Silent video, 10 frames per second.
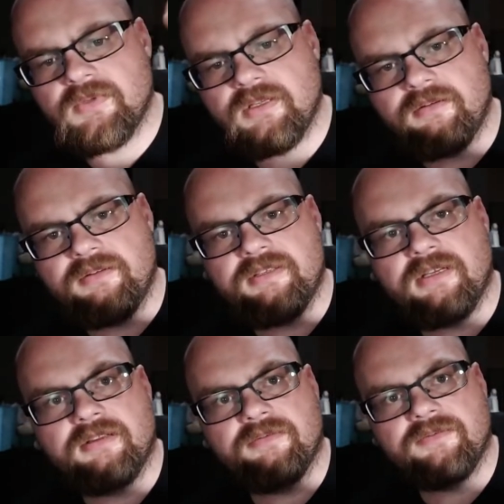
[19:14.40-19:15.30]
I doubt I
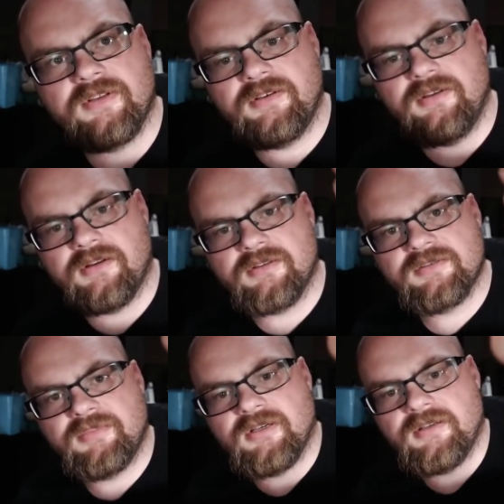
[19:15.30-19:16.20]
can find a dark
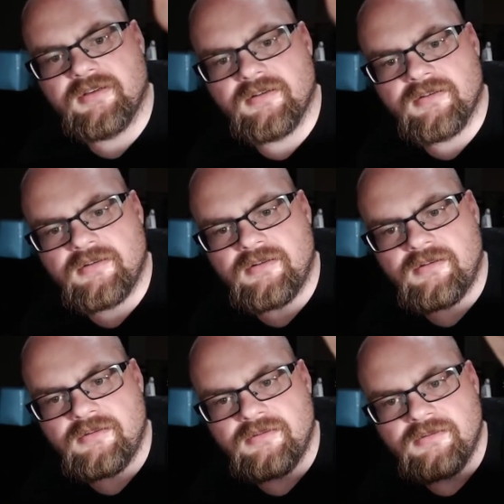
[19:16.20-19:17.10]
spot here.
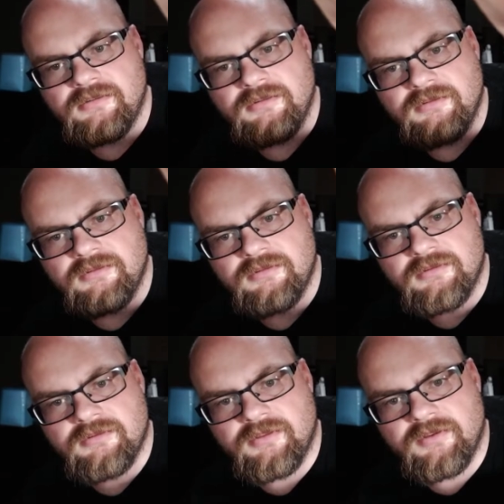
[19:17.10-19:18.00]

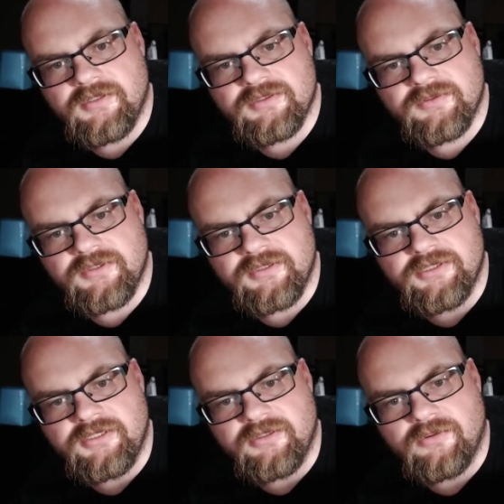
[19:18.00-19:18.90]
This really
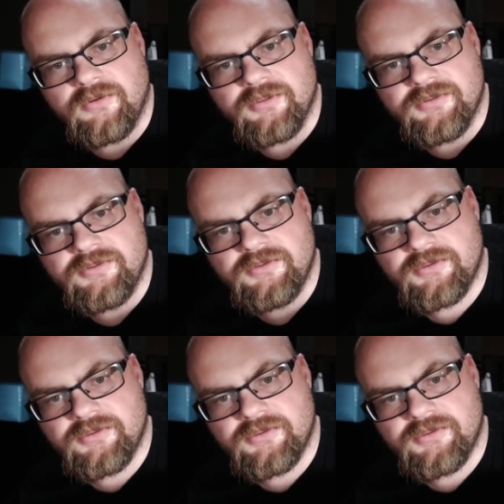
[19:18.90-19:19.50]
shitty orange